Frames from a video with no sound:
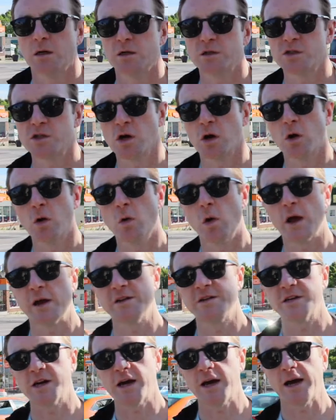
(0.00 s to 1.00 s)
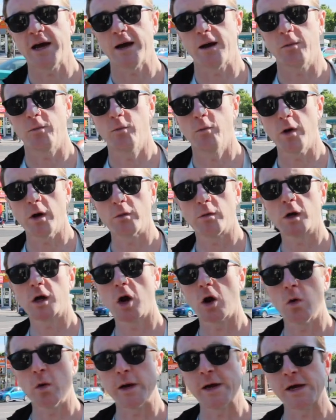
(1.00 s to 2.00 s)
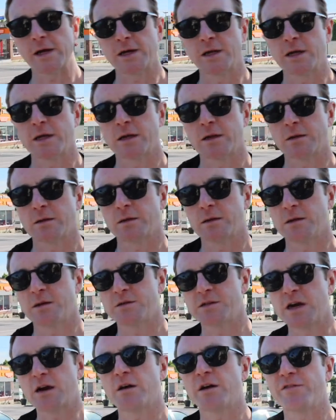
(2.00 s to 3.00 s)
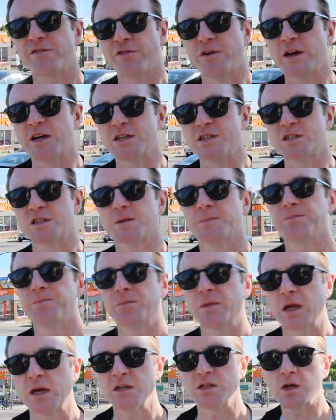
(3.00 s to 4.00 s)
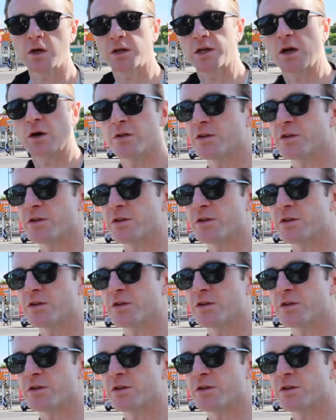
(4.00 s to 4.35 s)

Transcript: So where we're going, Dairy Freeze, is on the